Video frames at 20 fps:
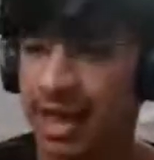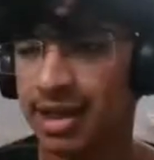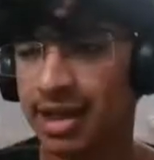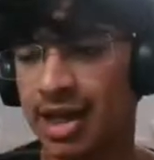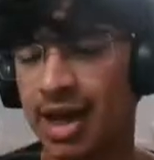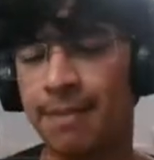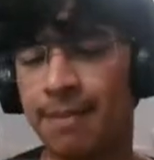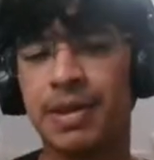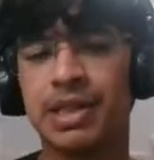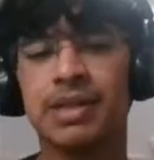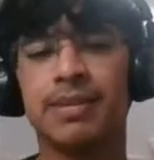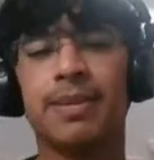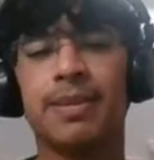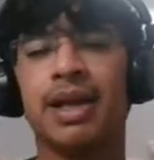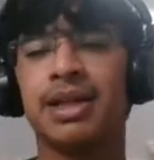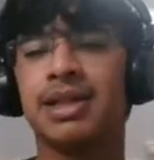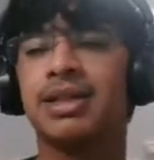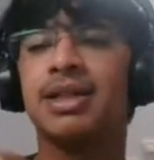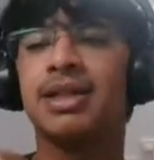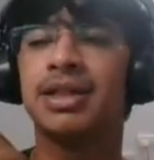campus
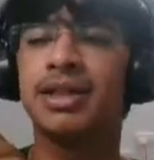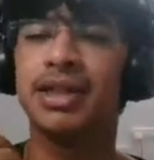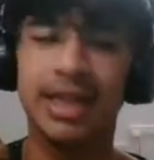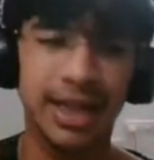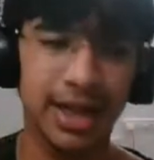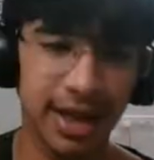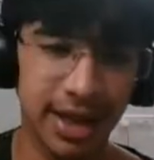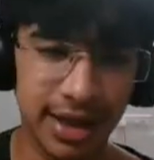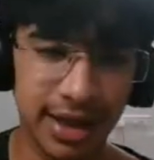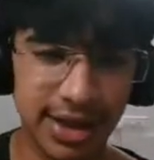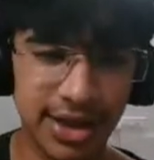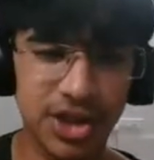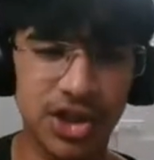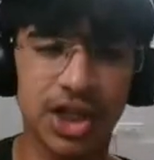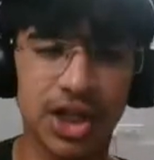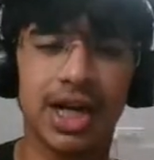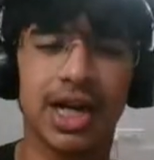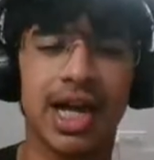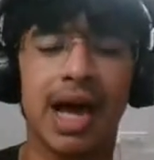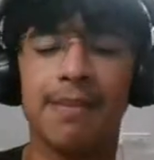ambassador,
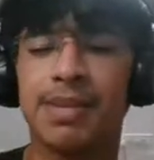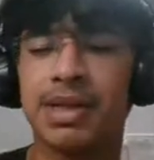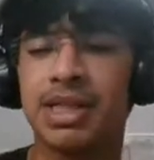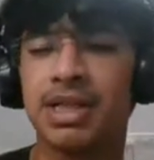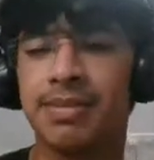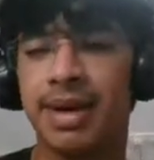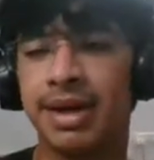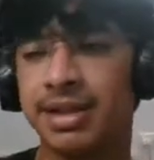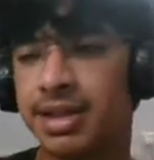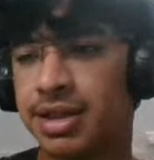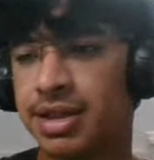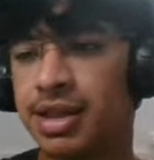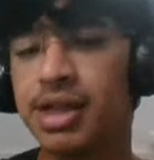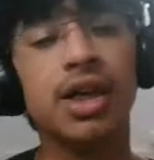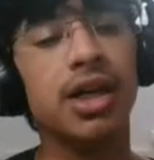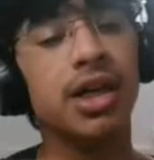Inshallah campus ambassador,